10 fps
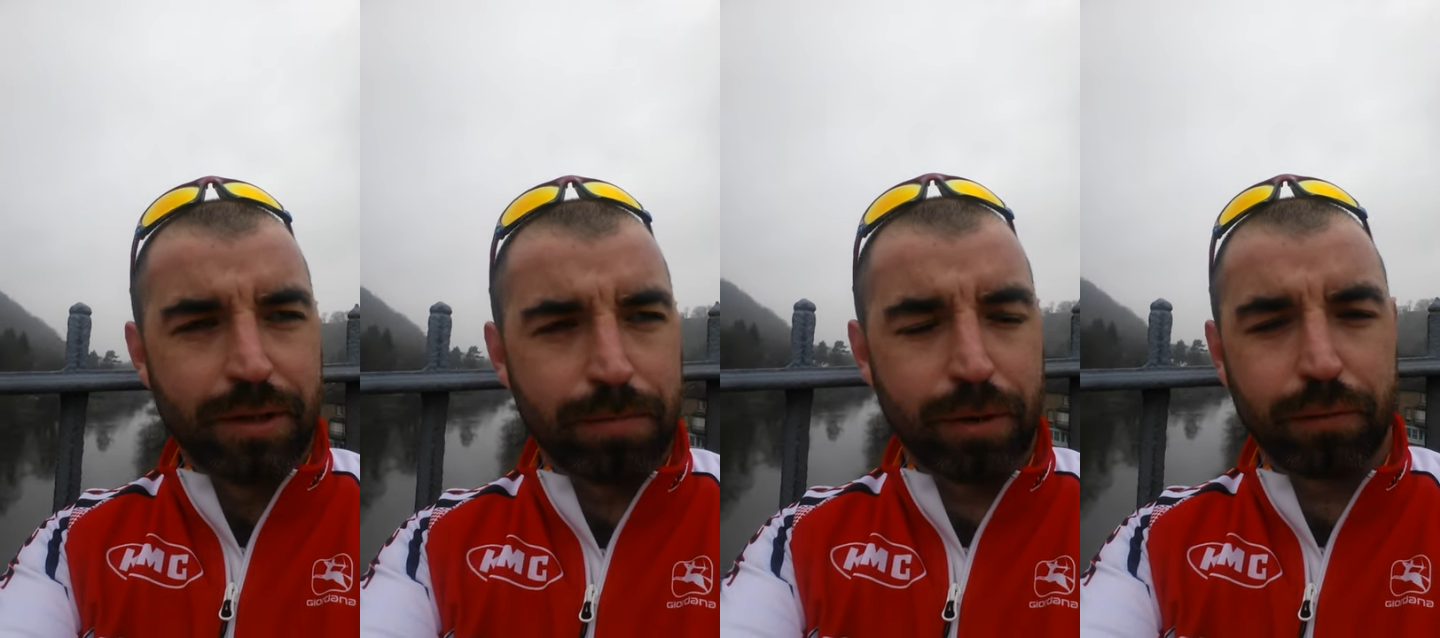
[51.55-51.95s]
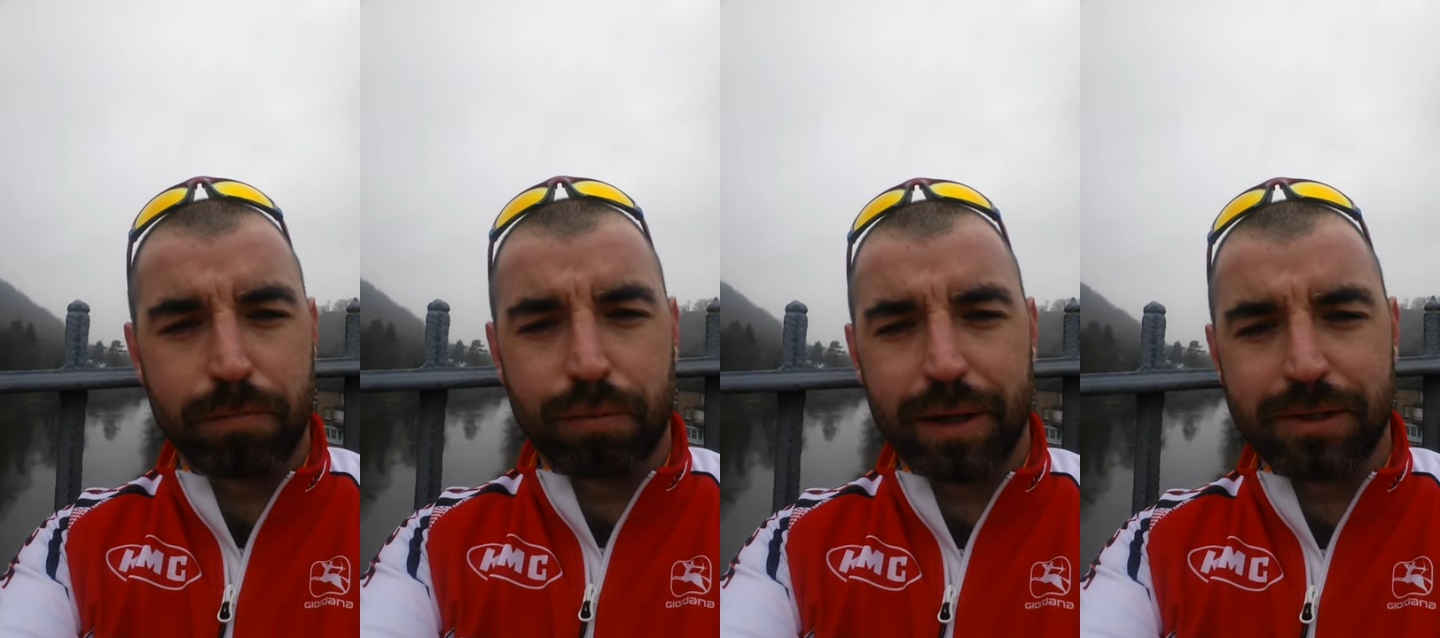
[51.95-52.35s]
the
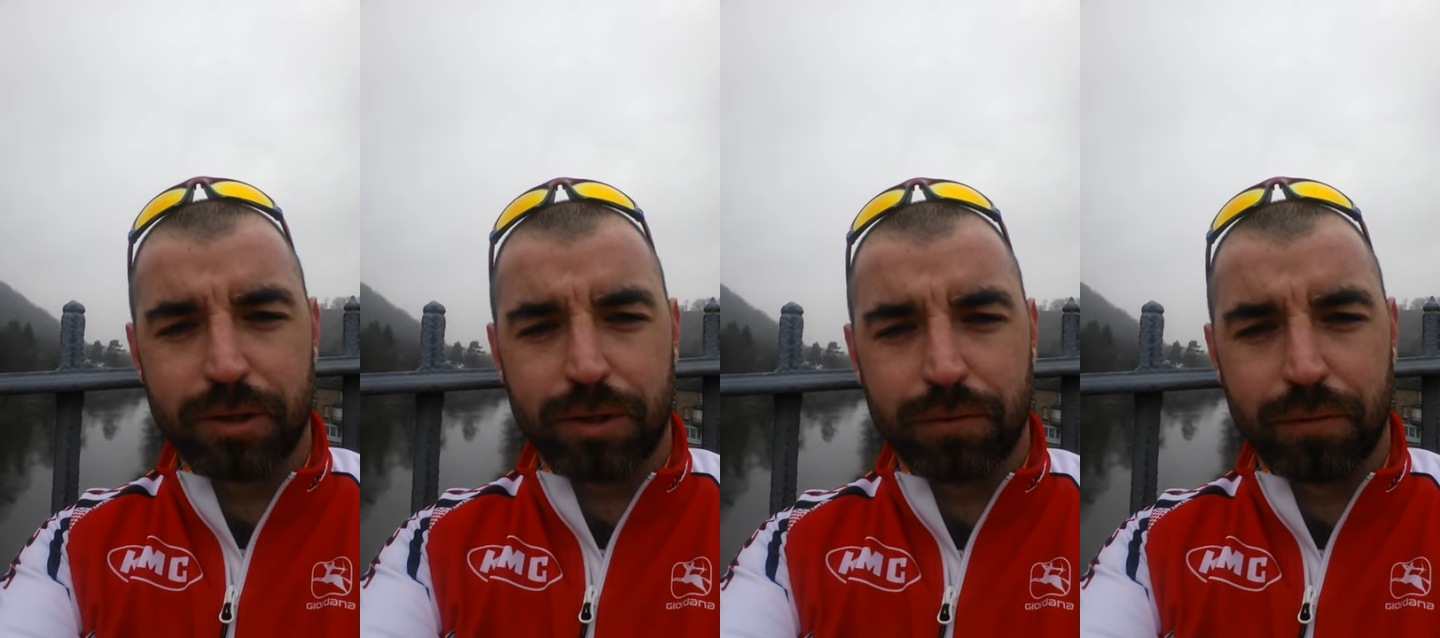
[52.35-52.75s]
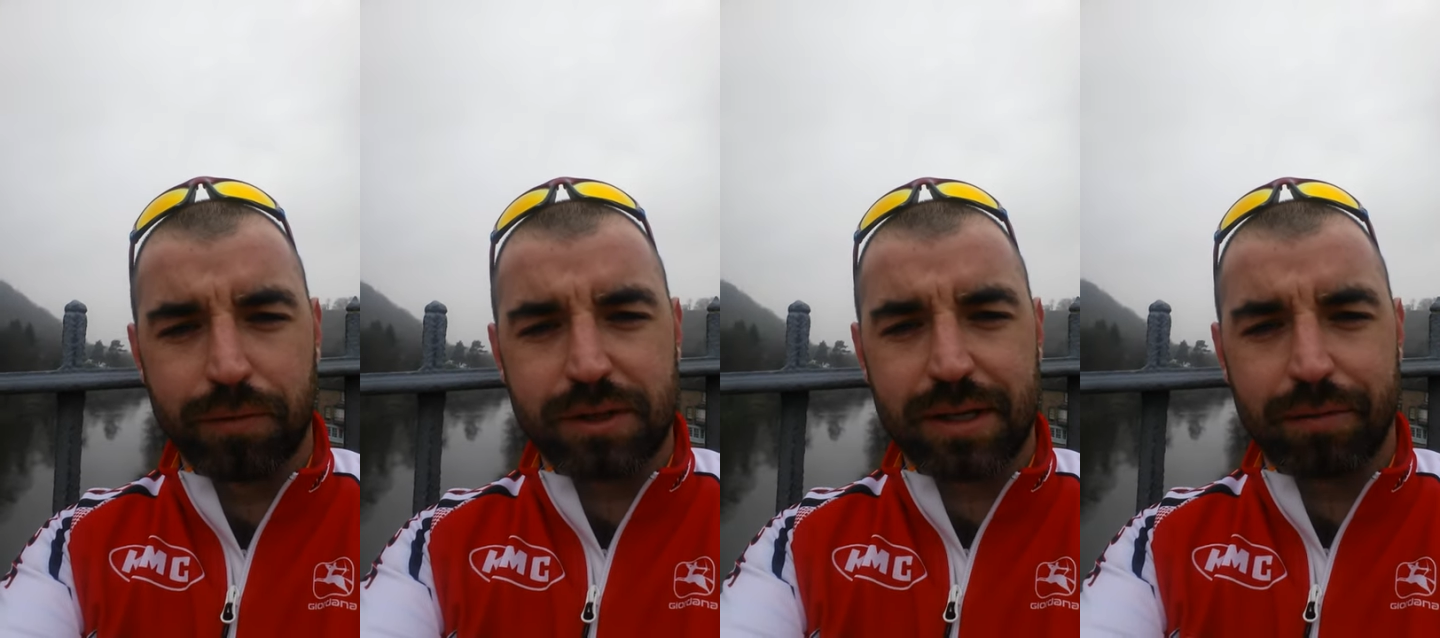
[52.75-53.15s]
beautiful bridge over the
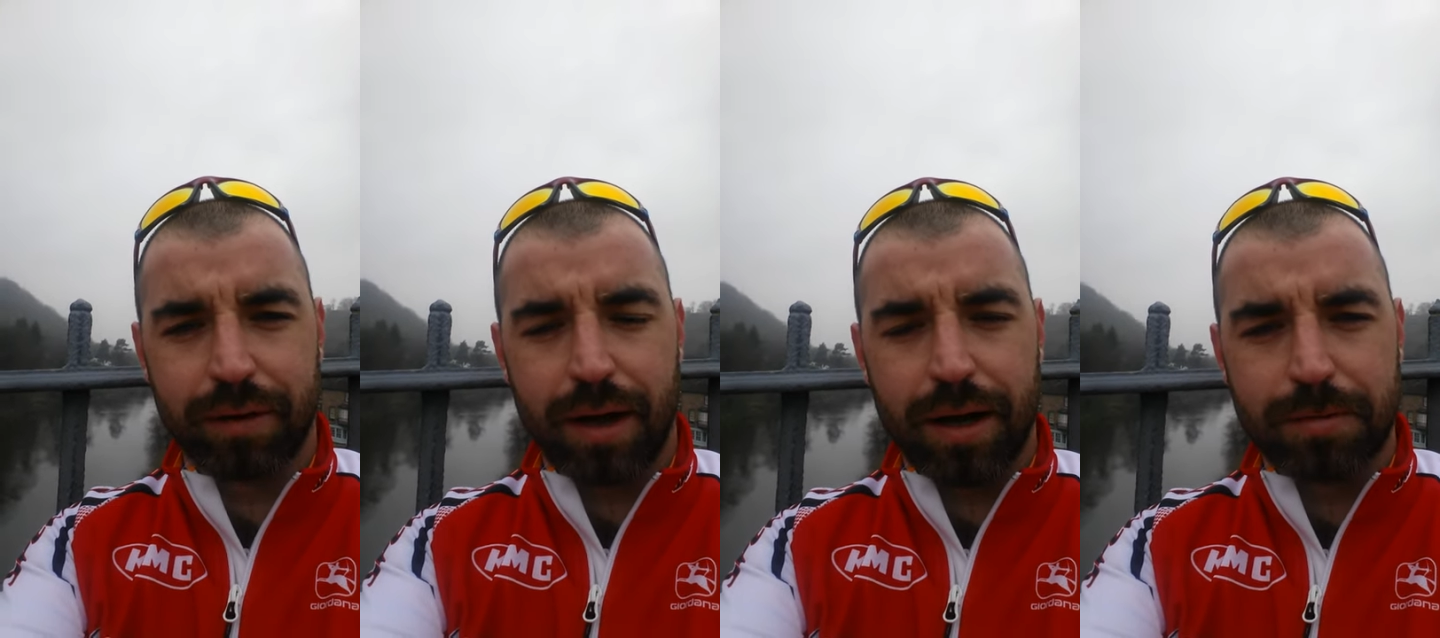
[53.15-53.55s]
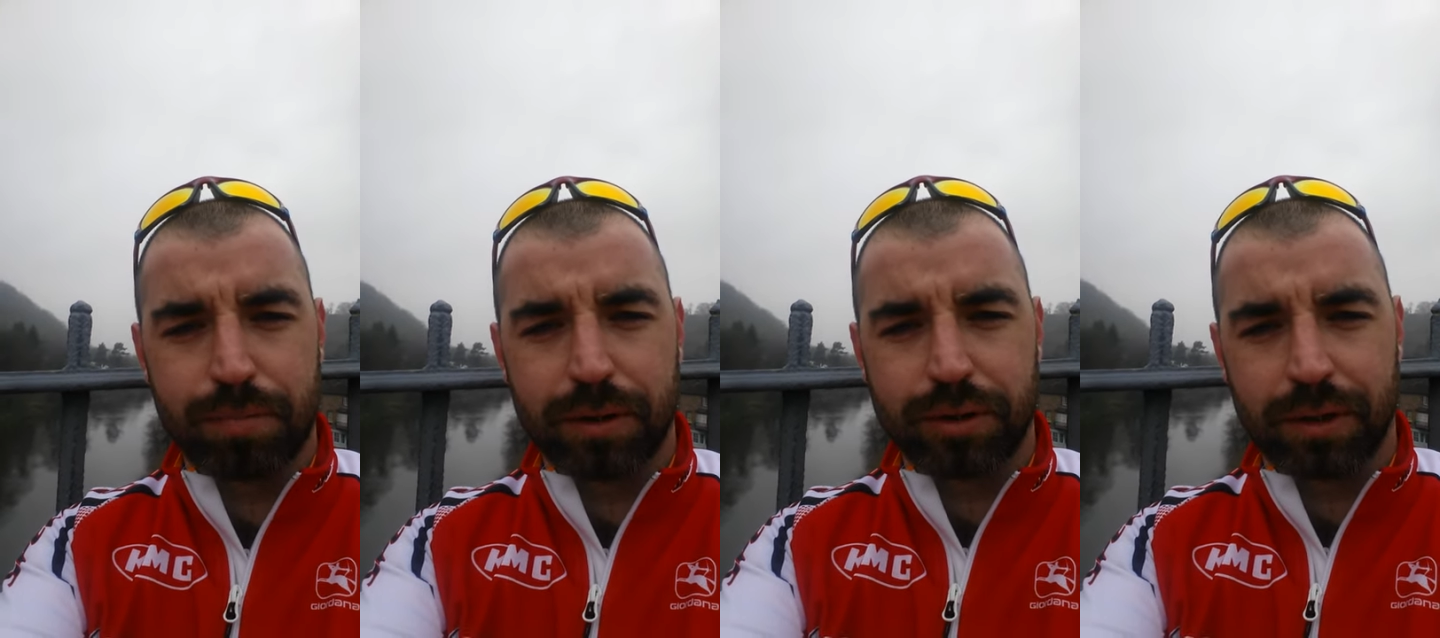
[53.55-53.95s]
River Severn at
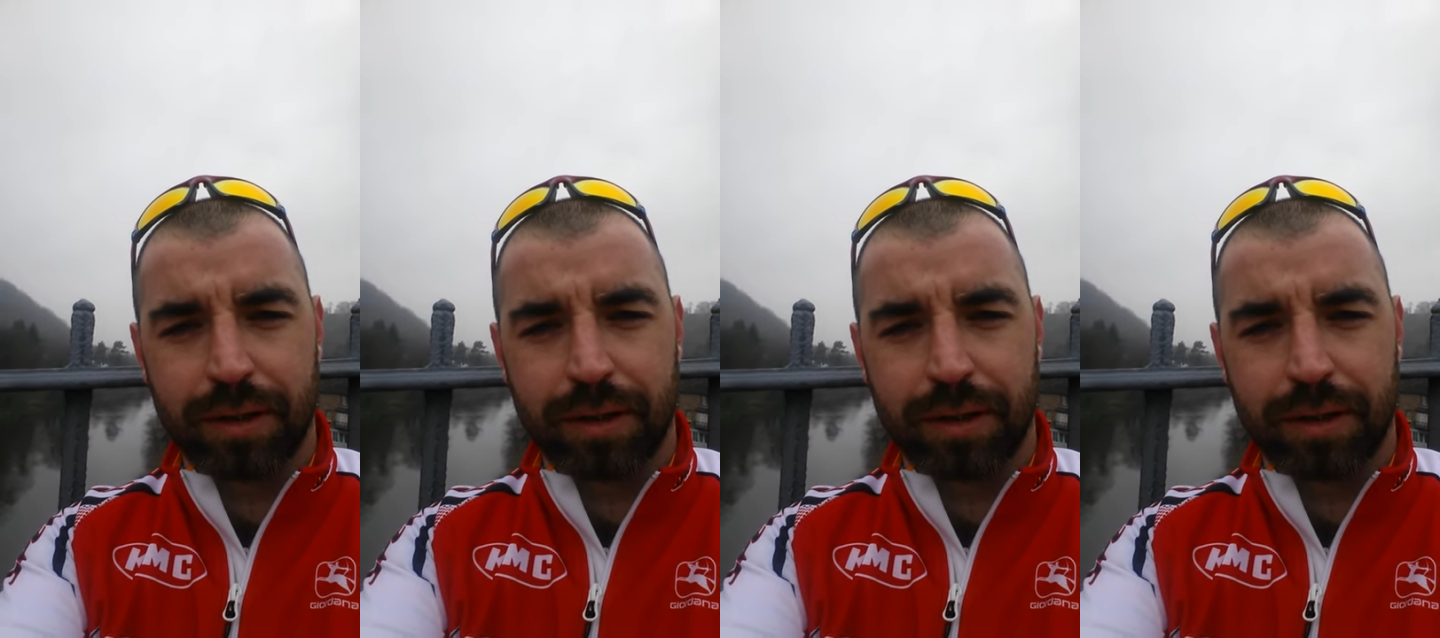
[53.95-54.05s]
Ironbridge,